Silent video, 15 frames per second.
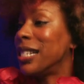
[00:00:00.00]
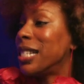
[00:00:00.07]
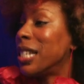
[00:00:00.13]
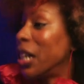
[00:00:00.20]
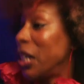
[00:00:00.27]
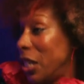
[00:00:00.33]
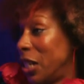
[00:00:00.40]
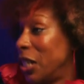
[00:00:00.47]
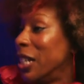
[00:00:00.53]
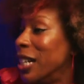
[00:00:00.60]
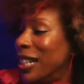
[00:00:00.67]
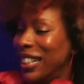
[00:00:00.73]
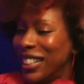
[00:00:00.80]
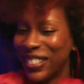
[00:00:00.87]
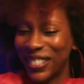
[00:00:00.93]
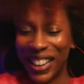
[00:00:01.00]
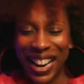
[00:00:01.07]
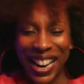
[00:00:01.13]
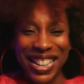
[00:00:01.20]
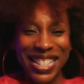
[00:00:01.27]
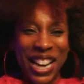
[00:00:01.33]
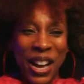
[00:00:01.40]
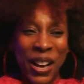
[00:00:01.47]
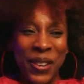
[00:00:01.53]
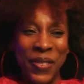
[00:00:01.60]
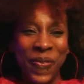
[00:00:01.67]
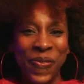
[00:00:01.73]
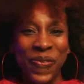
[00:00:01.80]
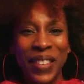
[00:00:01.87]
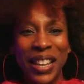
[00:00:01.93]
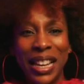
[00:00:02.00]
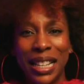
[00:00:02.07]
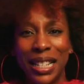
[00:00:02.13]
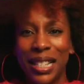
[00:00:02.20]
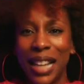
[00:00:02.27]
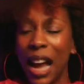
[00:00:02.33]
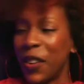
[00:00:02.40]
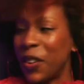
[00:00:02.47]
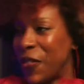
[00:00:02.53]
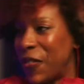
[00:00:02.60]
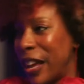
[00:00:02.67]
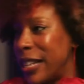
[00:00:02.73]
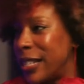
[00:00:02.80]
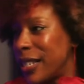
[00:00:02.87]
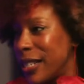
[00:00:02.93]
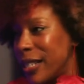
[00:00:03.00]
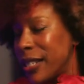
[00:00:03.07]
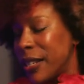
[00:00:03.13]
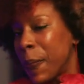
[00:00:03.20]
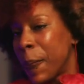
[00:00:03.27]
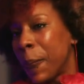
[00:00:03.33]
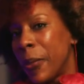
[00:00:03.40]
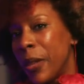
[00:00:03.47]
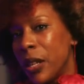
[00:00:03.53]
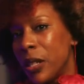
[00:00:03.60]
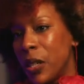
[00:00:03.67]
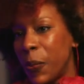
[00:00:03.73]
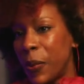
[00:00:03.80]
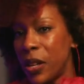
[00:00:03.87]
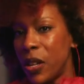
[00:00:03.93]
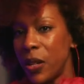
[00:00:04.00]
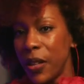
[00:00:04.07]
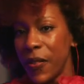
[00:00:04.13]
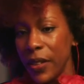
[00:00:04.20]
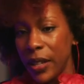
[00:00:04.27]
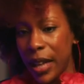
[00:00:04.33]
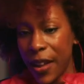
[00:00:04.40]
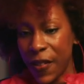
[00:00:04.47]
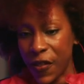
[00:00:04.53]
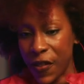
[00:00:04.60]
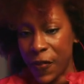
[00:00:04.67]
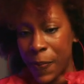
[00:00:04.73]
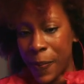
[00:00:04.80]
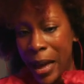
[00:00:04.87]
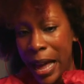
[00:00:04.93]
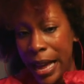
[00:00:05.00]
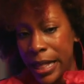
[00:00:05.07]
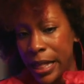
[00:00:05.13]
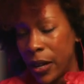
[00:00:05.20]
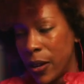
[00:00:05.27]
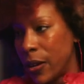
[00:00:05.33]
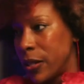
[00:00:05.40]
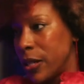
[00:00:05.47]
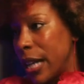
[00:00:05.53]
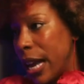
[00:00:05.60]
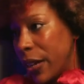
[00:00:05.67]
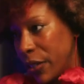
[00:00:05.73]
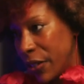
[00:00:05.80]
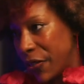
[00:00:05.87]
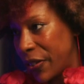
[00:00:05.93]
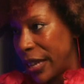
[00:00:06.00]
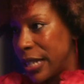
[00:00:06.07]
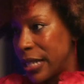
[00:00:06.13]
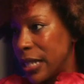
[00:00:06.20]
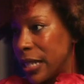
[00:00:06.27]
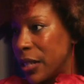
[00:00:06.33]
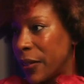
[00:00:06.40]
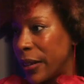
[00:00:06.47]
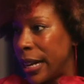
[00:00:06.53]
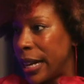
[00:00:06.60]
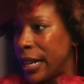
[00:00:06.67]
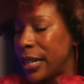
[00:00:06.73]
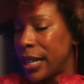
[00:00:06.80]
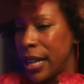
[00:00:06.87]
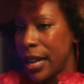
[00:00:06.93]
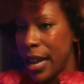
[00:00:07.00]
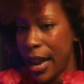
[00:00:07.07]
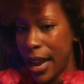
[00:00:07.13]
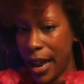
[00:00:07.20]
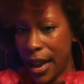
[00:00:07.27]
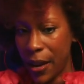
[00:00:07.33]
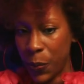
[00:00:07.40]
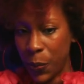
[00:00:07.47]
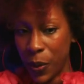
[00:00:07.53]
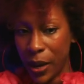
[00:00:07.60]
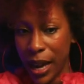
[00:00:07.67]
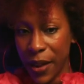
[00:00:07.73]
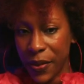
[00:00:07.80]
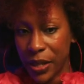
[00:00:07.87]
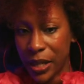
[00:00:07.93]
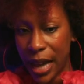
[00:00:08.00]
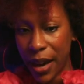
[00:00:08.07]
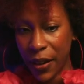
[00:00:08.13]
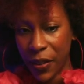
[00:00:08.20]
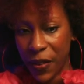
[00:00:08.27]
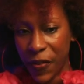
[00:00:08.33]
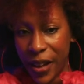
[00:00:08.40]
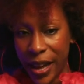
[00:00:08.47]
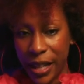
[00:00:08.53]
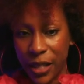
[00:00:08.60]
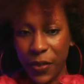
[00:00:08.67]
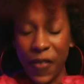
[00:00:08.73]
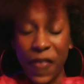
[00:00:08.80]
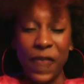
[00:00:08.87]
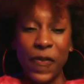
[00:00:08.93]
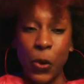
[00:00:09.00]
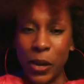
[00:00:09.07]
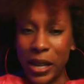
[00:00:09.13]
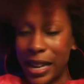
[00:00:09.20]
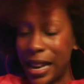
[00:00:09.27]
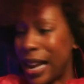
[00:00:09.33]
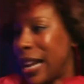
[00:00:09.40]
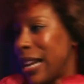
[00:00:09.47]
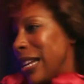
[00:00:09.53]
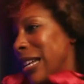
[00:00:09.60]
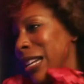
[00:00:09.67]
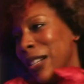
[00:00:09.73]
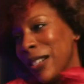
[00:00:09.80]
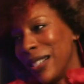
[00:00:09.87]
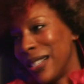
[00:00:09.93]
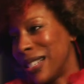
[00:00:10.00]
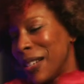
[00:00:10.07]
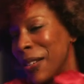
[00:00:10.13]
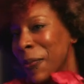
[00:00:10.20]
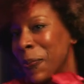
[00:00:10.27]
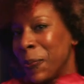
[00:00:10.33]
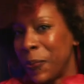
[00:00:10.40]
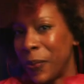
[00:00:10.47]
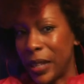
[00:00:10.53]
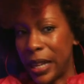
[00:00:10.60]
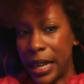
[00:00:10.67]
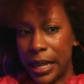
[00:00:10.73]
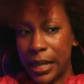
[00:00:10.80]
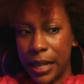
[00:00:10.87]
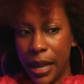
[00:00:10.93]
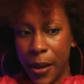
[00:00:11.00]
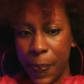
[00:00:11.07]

sir, right? Sacrifices. So when you live a life of mine, there are sacrifices, right? And what I've sacrificed for 48 years is